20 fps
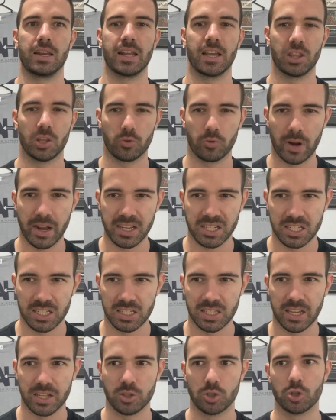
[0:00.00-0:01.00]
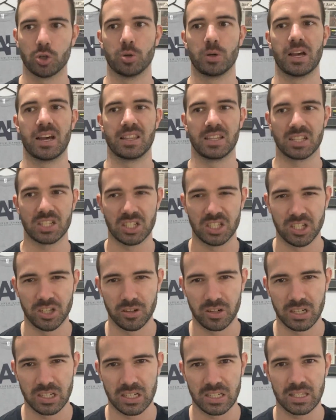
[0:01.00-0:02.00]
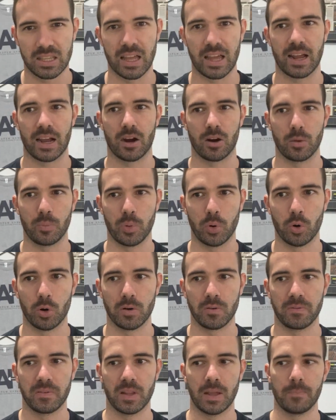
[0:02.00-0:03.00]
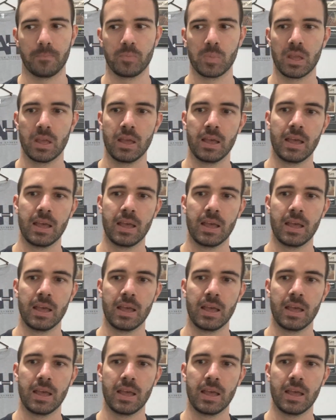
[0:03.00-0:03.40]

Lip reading: and the races they do and the series that are important for them.